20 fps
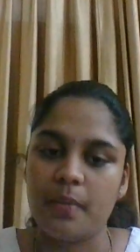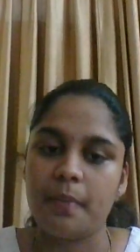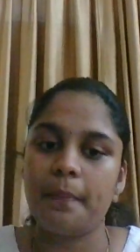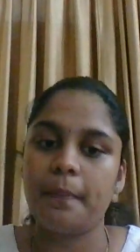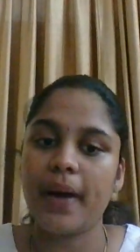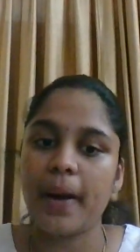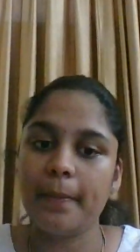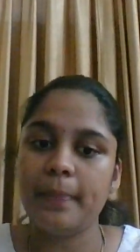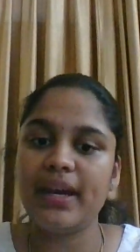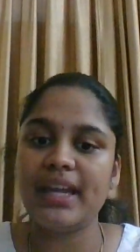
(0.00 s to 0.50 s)

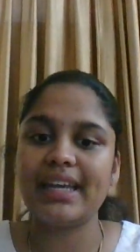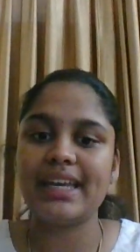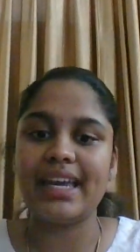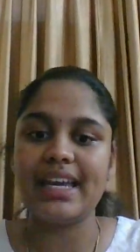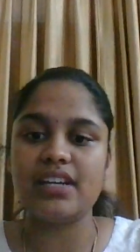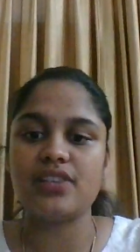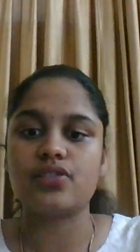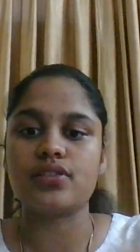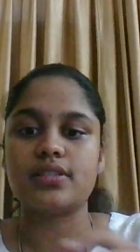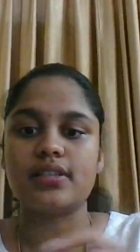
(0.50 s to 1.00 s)
public
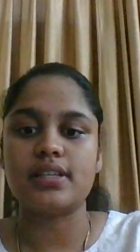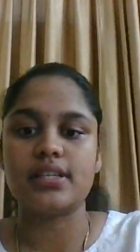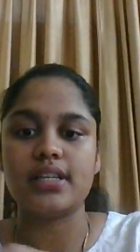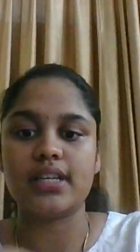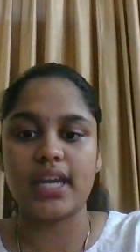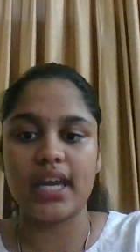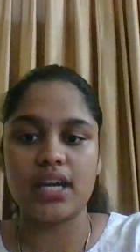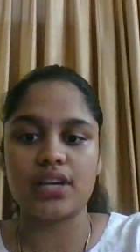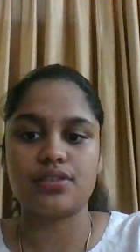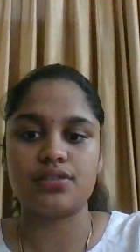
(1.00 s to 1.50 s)
interest
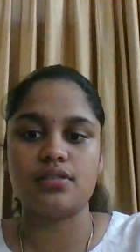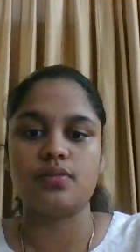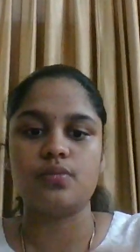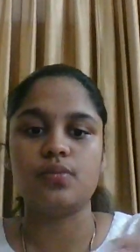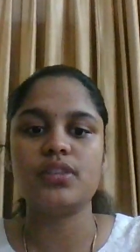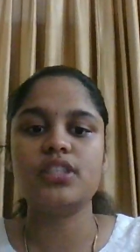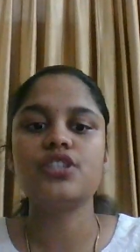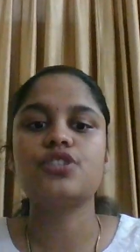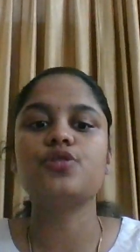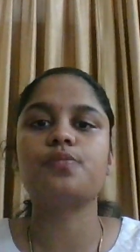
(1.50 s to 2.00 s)
litigation,
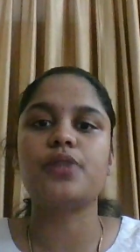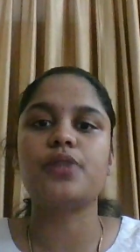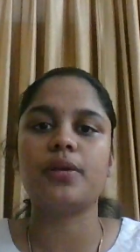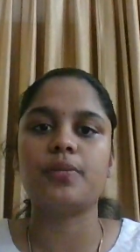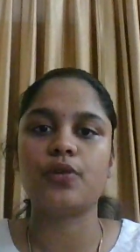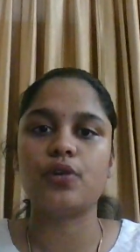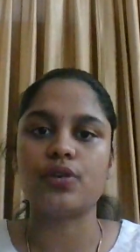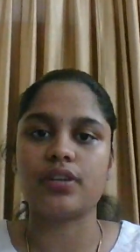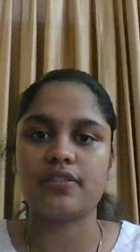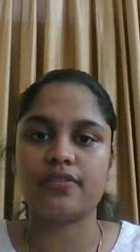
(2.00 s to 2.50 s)
with the
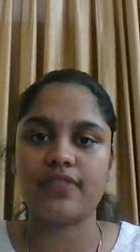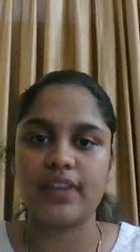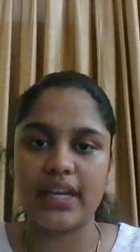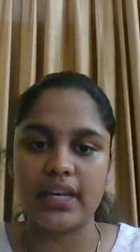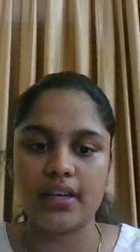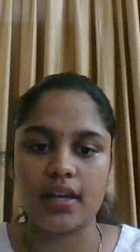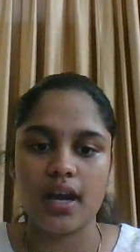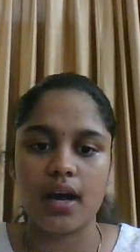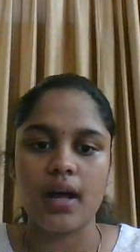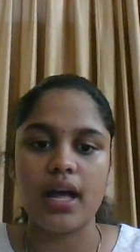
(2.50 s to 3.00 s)
Supreme Court of
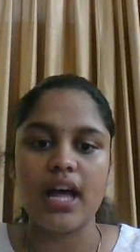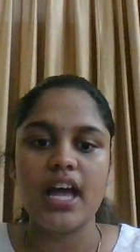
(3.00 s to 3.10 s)
India,